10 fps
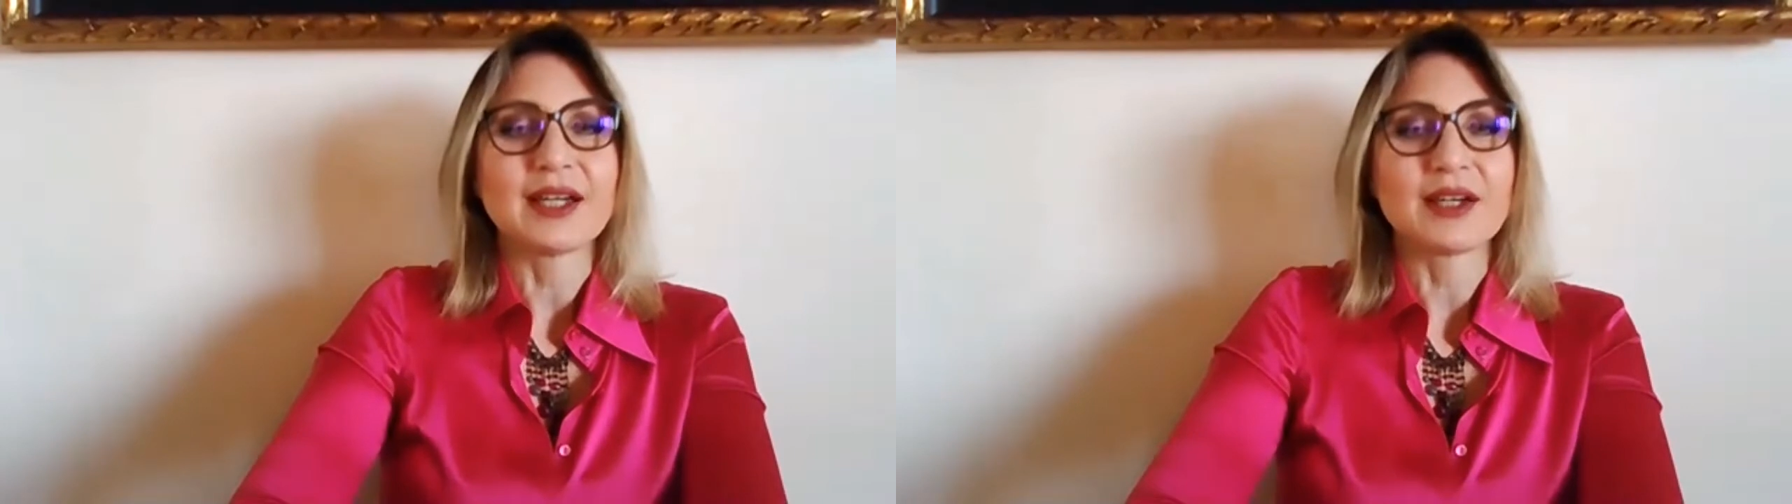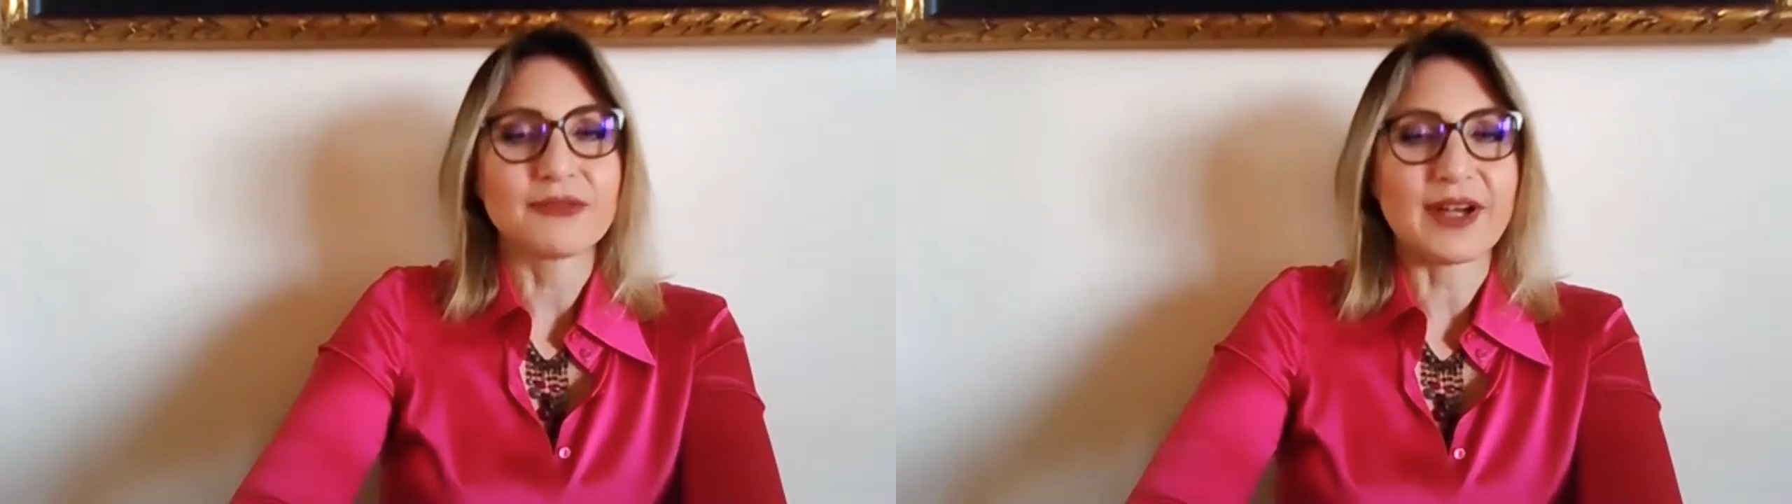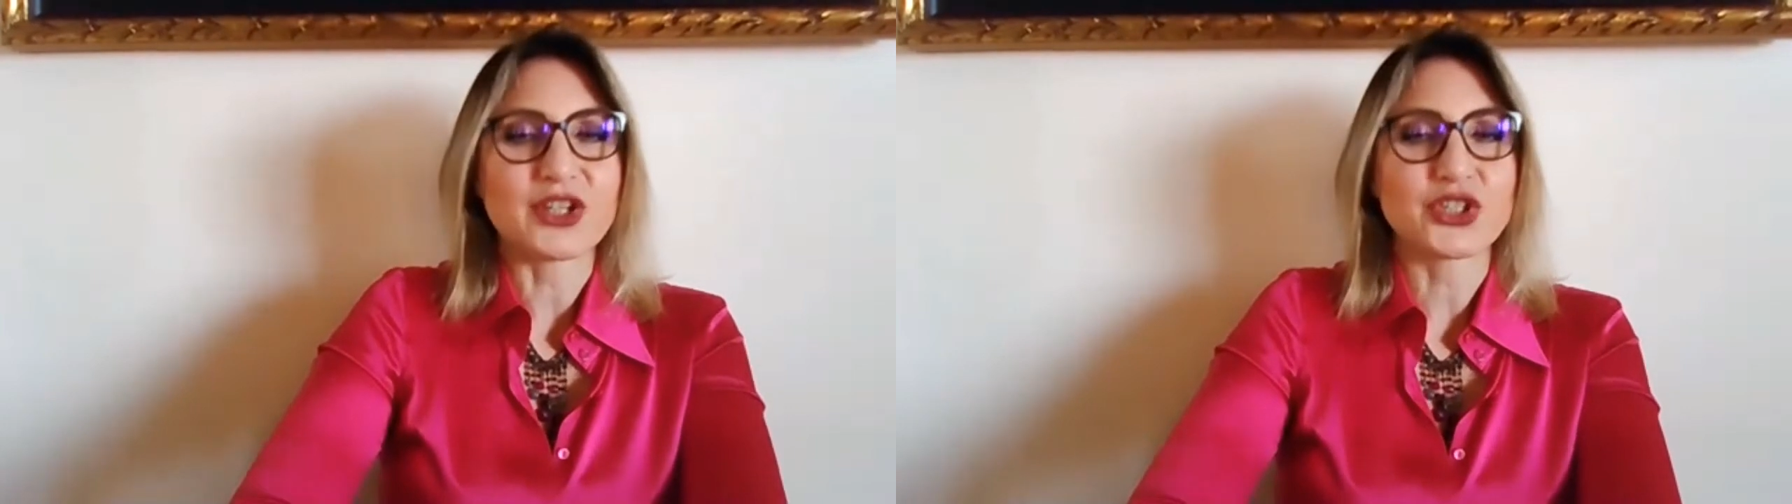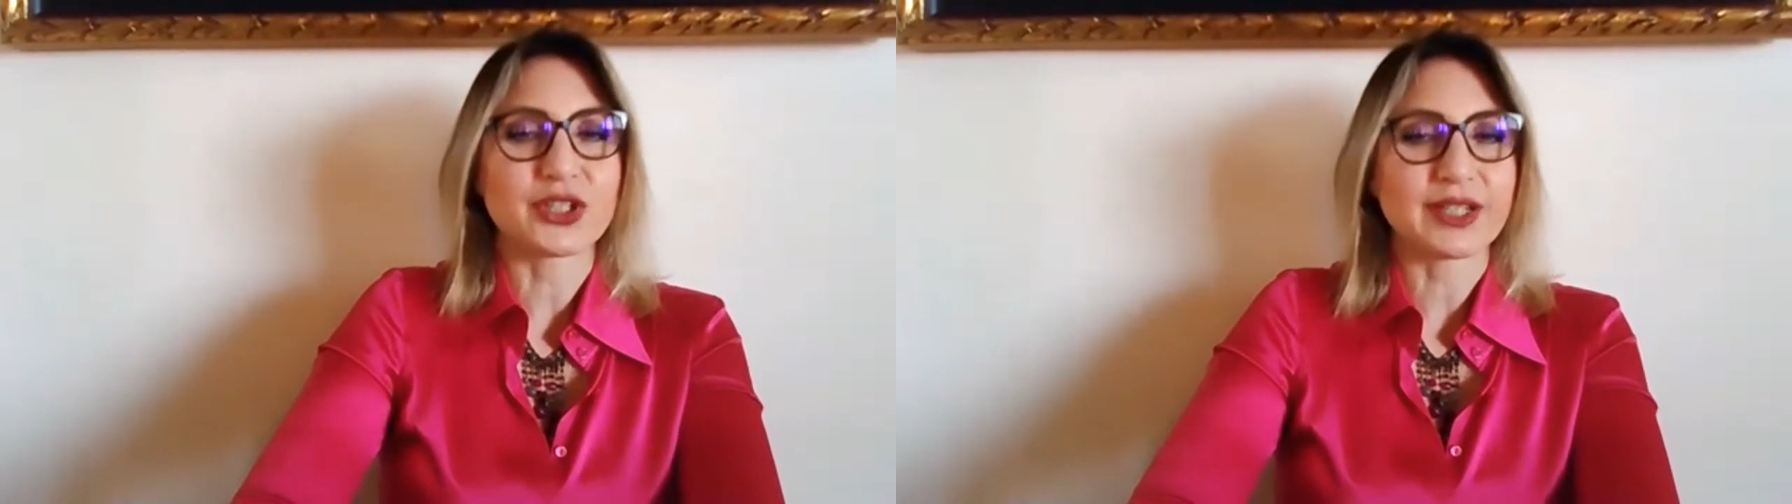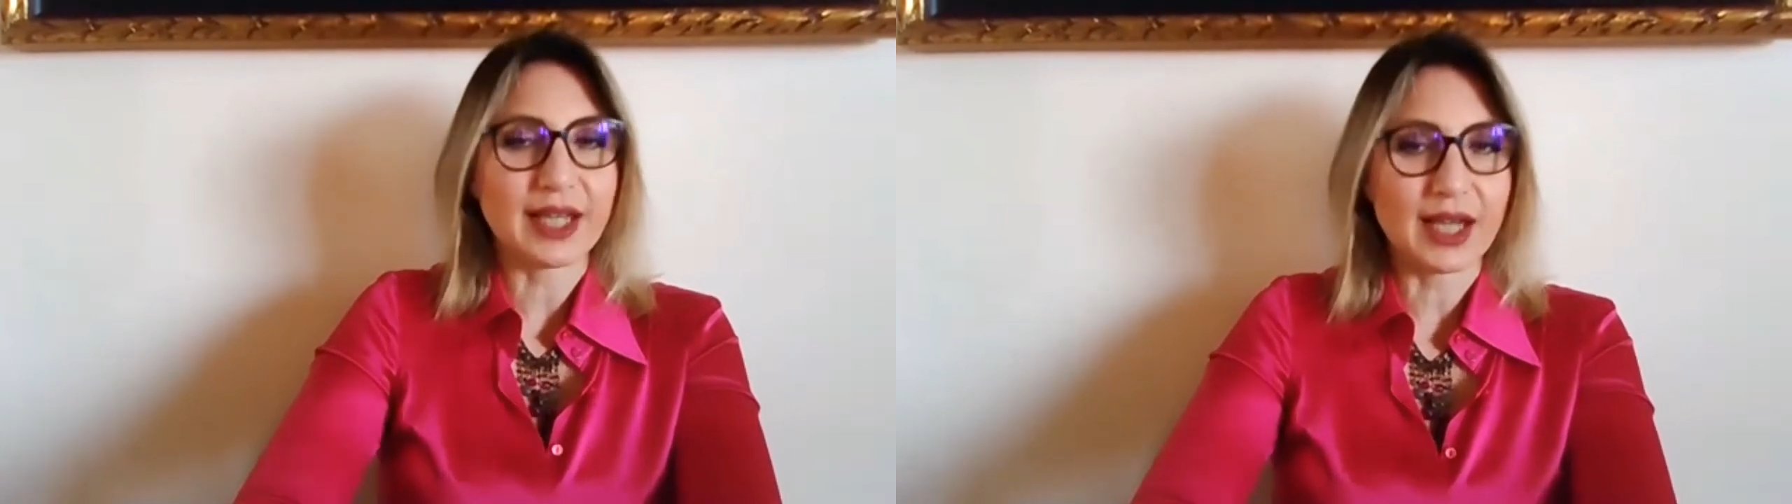
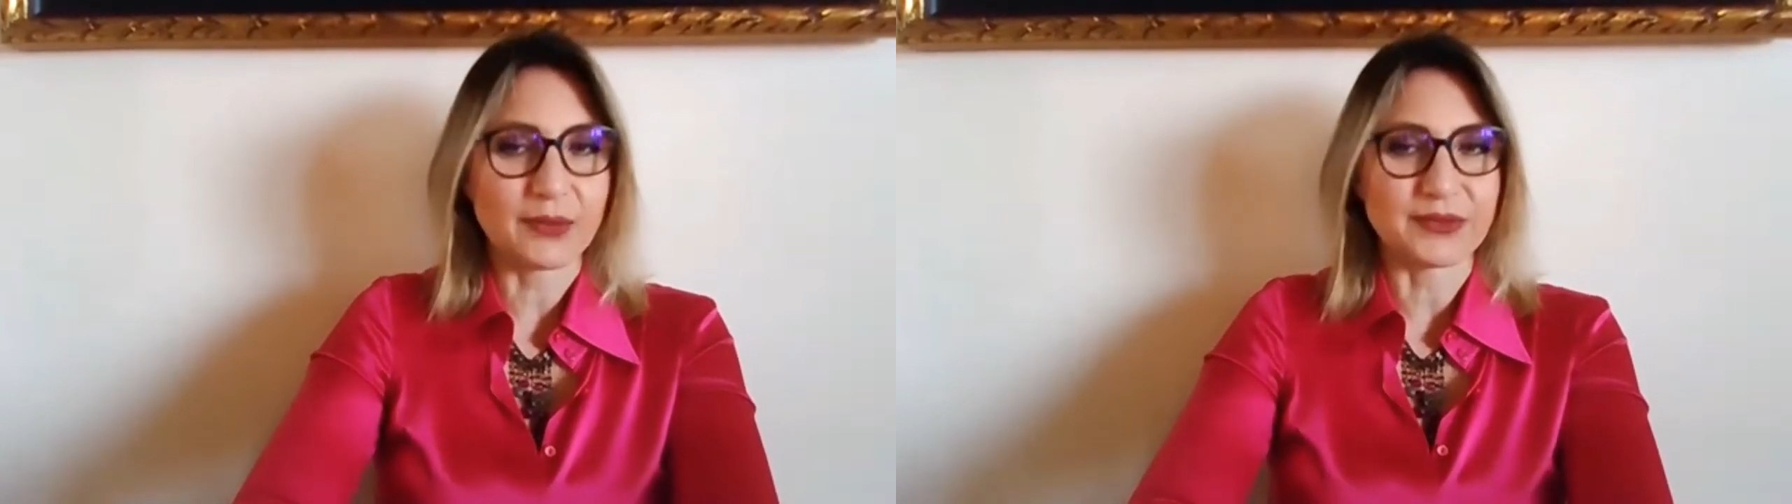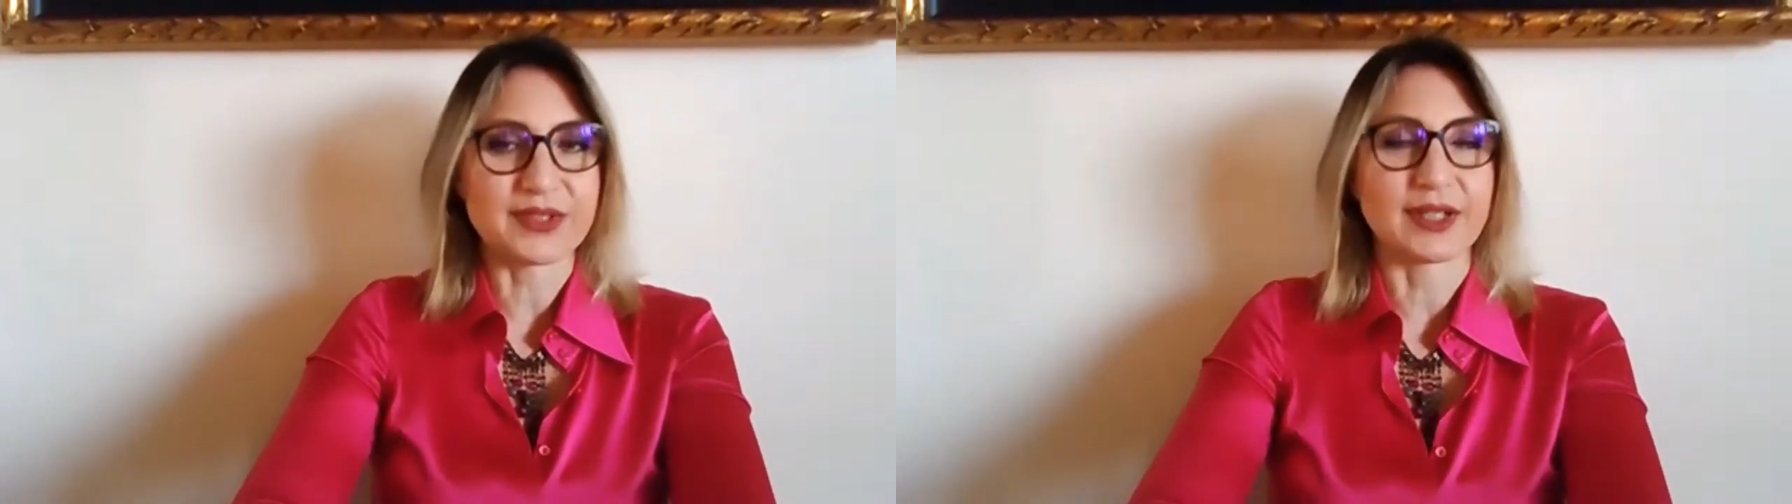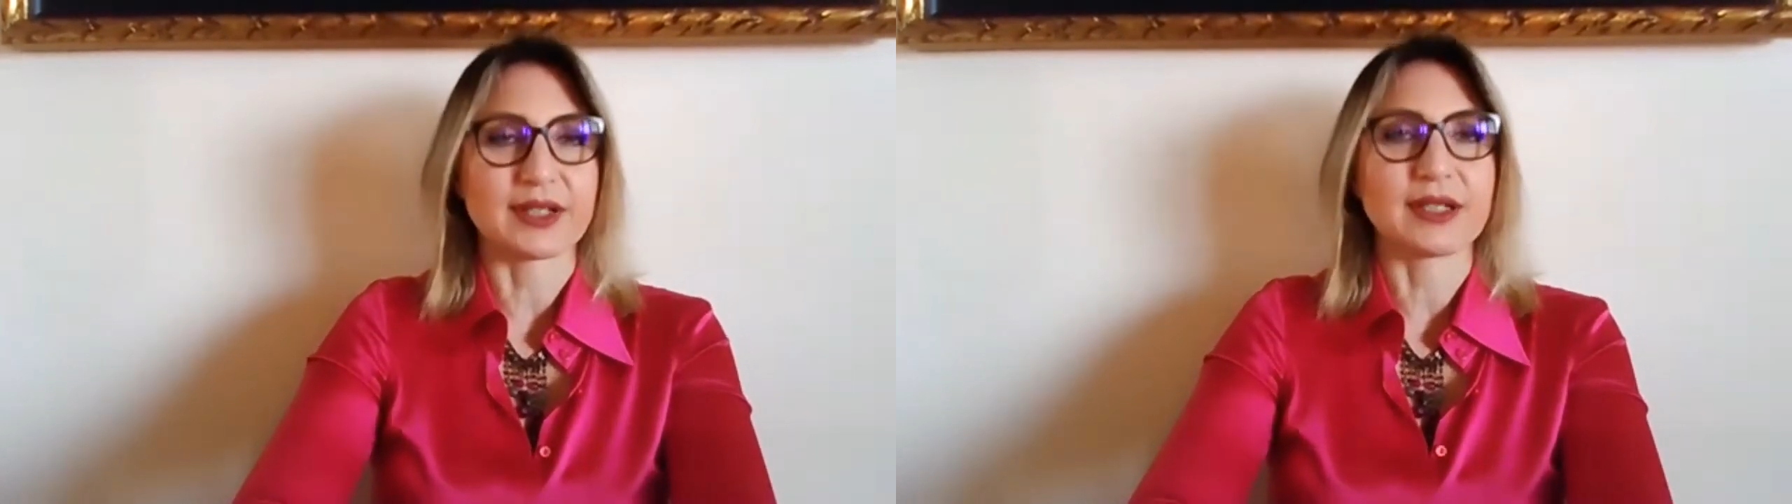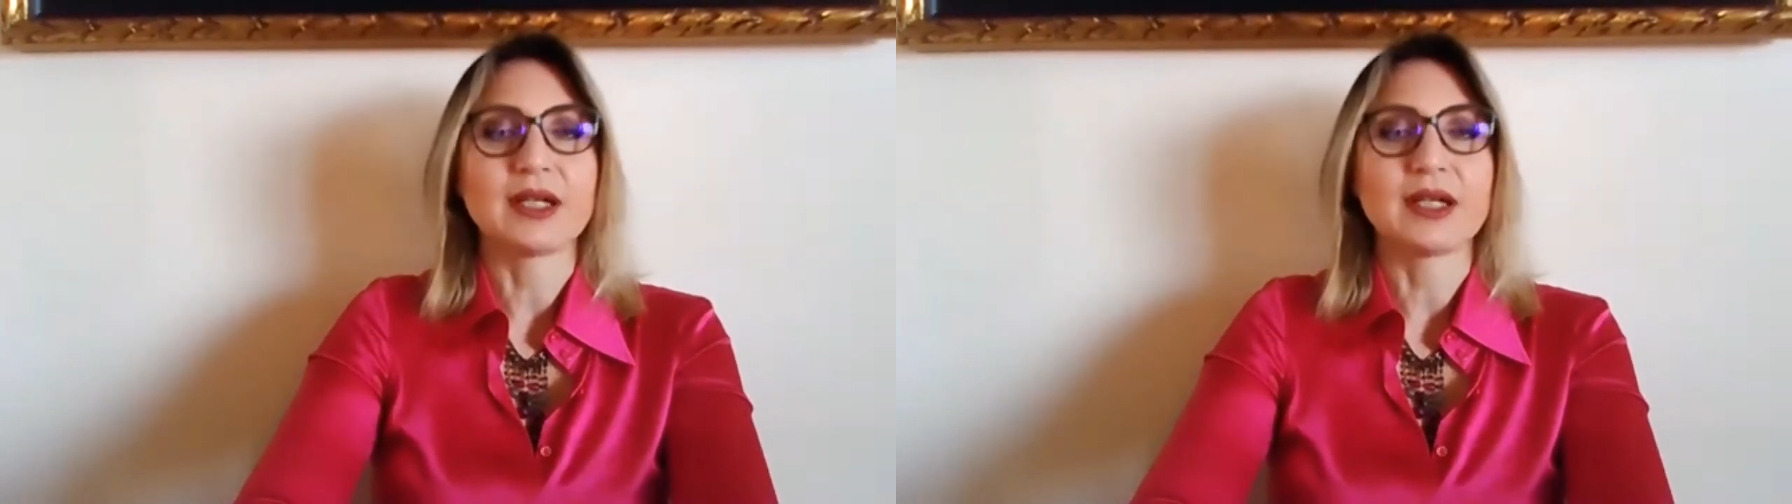Fashion Council,